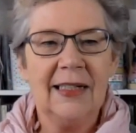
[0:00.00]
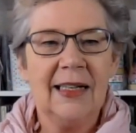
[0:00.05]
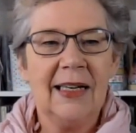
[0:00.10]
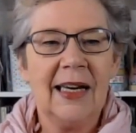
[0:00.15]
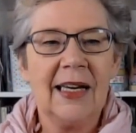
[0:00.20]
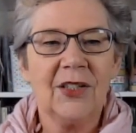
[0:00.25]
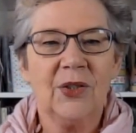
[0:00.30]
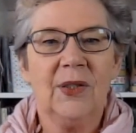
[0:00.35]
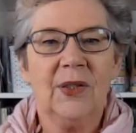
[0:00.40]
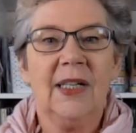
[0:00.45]

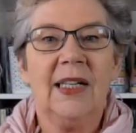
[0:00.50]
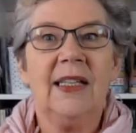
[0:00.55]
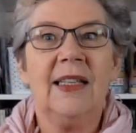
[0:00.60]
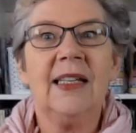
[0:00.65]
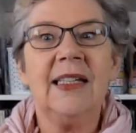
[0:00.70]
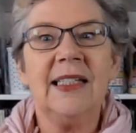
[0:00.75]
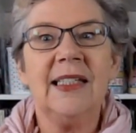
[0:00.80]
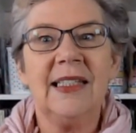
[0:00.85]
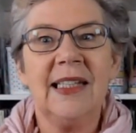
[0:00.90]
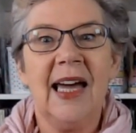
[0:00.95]
Actually,
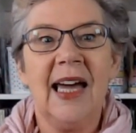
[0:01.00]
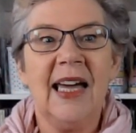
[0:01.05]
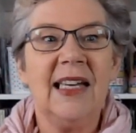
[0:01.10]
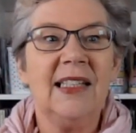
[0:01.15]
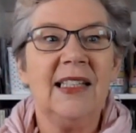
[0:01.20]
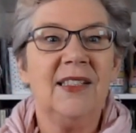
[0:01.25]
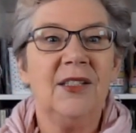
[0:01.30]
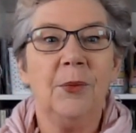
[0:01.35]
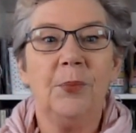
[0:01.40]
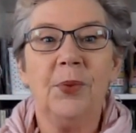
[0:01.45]
these
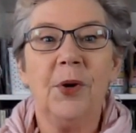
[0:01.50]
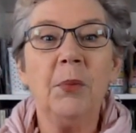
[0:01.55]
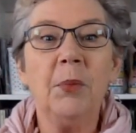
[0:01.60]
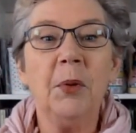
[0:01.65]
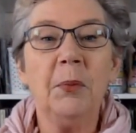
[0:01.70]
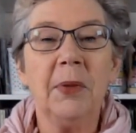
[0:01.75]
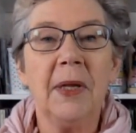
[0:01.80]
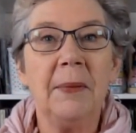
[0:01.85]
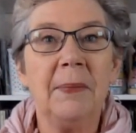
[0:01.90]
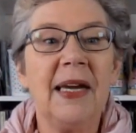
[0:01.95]
days, you're
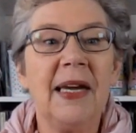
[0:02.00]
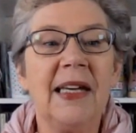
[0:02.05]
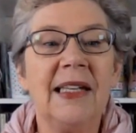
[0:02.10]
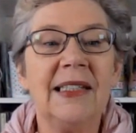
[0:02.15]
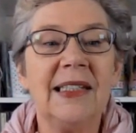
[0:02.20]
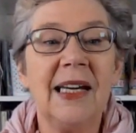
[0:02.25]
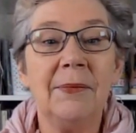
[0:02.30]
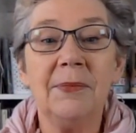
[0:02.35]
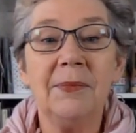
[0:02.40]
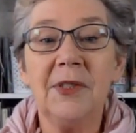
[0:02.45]
probably being
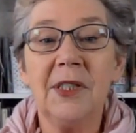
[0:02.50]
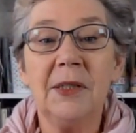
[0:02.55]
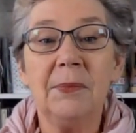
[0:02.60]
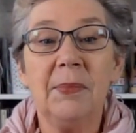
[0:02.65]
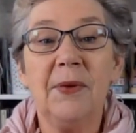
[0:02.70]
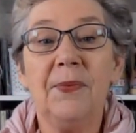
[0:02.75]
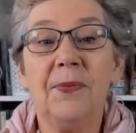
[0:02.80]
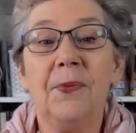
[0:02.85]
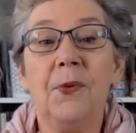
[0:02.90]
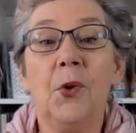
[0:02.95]
tempted
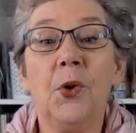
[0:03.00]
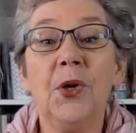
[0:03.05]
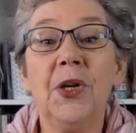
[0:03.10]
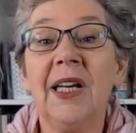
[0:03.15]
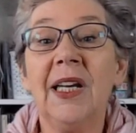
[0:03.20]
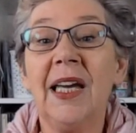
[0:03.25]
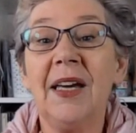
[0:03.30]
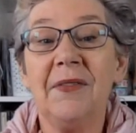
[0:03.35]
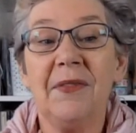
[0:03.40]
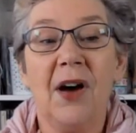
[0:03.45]
before you
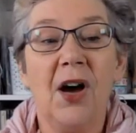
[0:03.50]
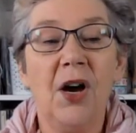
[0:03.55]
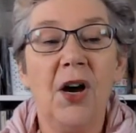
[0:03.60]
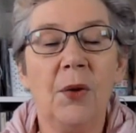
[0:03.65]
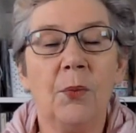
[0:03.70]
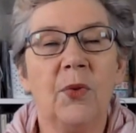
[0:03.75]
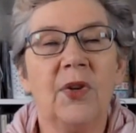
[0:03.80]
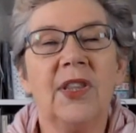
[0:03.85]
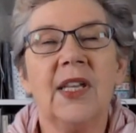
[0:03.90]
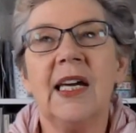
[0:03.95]
leave
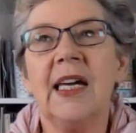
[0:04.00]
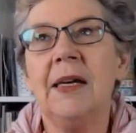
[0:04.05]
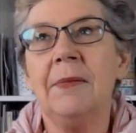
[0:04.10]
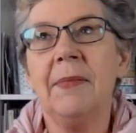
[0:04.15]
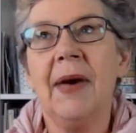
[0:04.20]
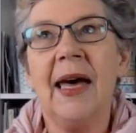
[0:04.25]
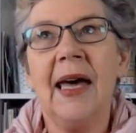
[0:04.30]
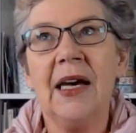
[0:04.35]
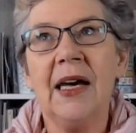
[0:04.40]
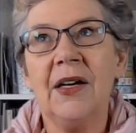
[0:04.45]
home with
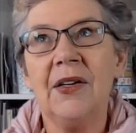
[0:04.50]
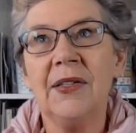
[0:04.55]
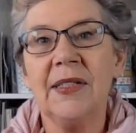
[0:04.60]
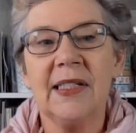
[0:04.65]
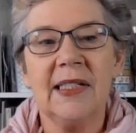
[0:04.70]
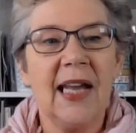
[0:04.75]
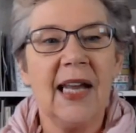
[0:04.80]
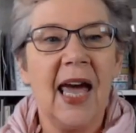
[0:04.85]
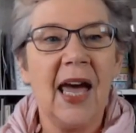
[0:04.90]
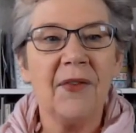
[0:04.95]
emails
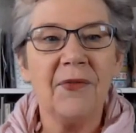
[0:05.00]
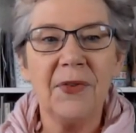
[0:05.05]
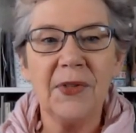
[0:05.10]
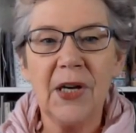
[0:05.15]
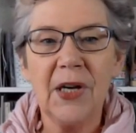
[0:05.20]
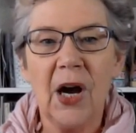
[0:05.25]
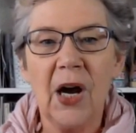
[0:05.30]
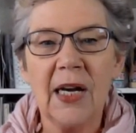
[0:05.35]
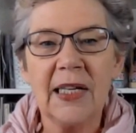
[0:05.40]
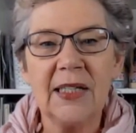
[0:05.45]
and
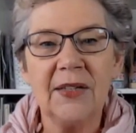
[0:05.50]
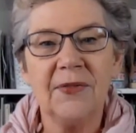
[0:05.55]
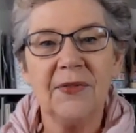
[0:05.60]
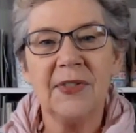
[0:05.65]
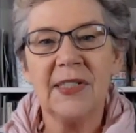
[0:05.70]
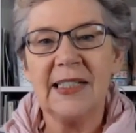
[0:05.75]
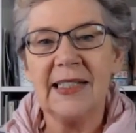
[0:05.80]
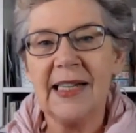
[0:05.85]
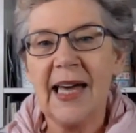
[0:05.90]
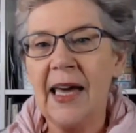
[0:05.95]
advertising
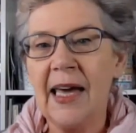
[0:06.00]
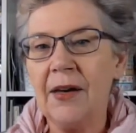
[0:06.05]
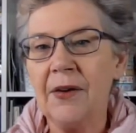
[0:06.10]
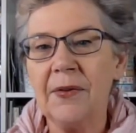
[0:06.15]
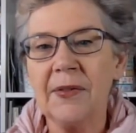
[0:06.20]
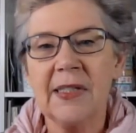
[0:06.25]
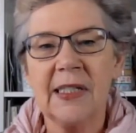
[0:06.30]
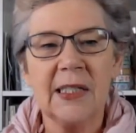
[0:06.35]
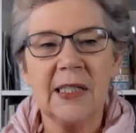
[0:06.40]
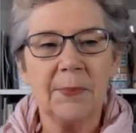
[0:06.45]
for
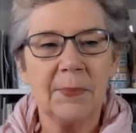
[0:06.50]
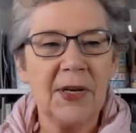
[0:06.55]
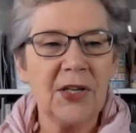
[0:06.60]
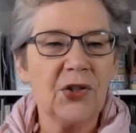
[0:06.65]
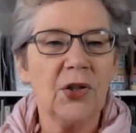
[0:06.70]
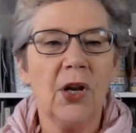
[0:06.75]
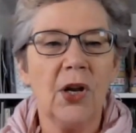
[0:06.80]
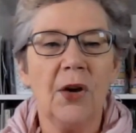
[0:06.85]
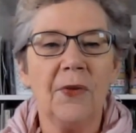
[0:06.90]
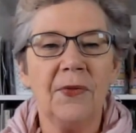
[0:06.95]
sales and
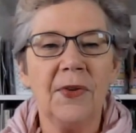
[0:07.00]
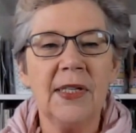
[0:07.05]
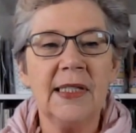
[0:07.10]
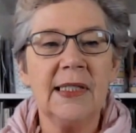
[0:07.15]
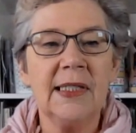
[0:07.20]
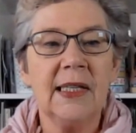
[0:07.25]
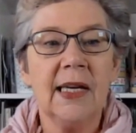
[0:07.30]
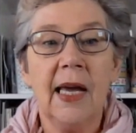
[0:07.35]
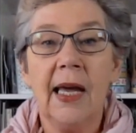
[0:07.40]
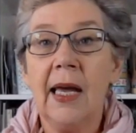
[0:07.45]
special
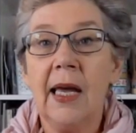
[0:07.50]
offers.